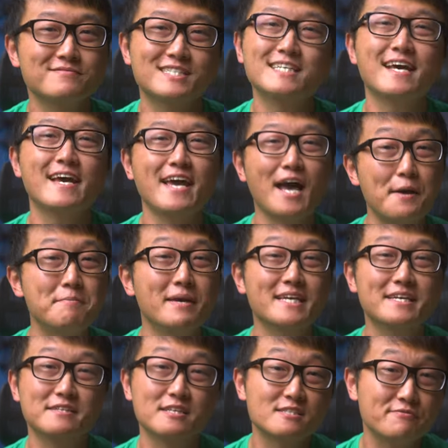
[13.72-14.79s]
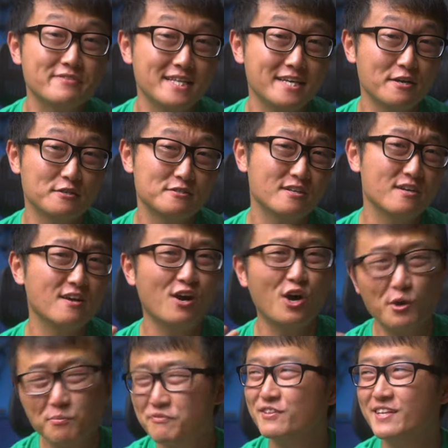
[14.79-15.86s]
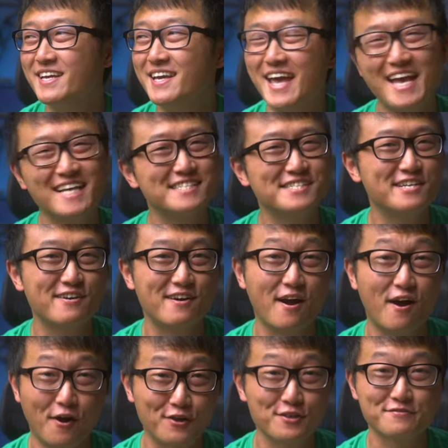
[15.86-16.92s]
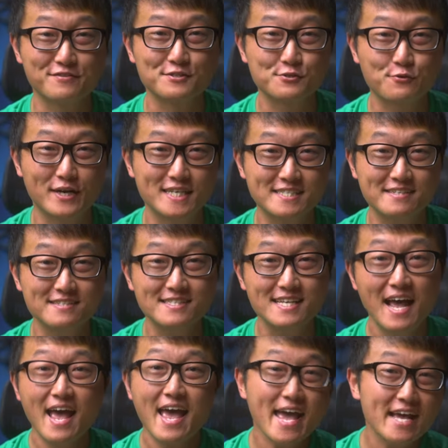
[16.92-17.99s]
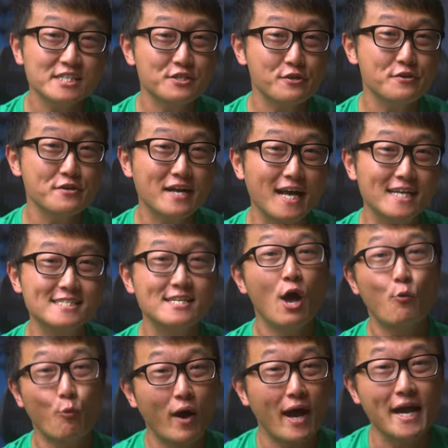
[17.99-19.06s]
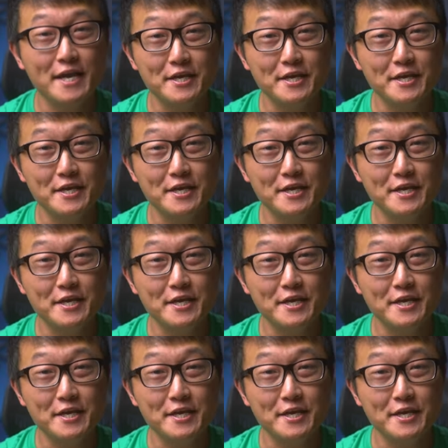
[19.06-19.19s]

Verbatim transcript: today I'm making this video to hopefully answer all of those questions and show you guys why I